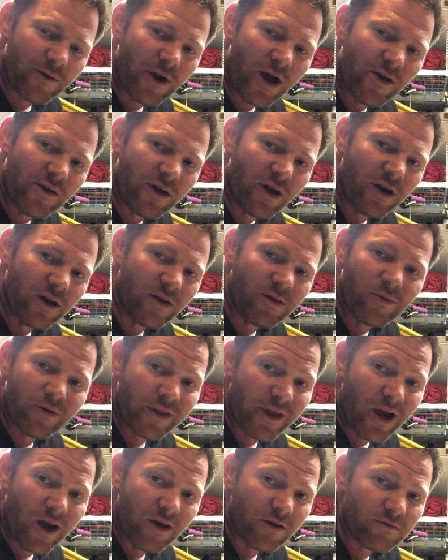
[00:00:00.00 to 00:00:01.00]
rowdy on it
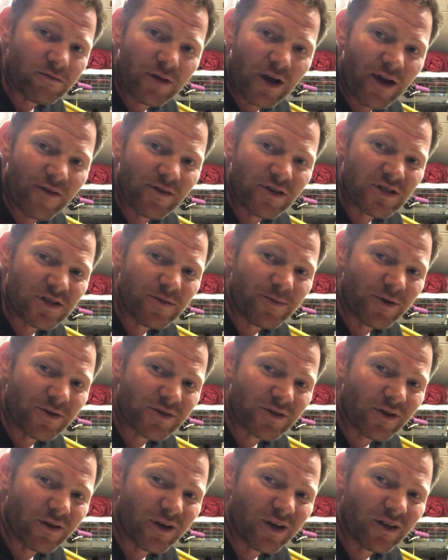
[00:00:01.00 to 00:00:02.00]
without having the seat post
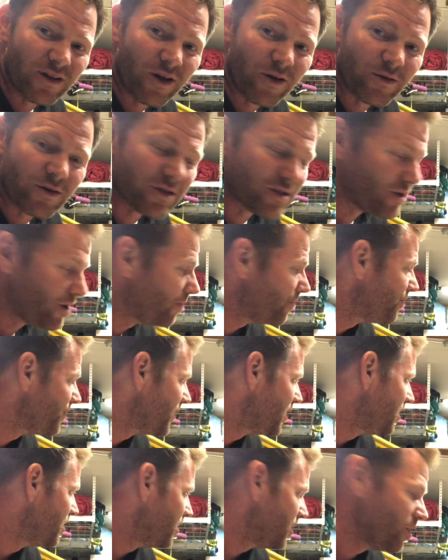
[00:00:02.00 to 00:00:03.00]
go any lower, so
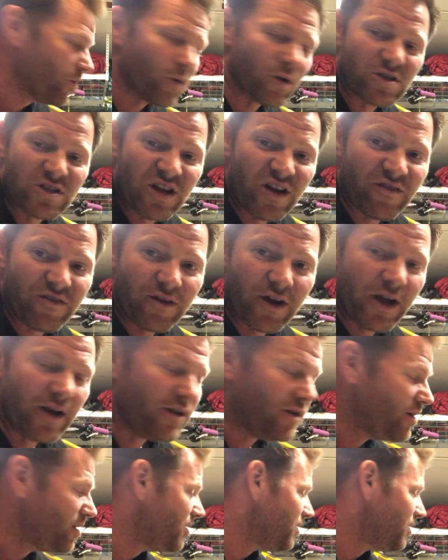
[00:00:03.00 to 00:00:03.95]
it works out fine.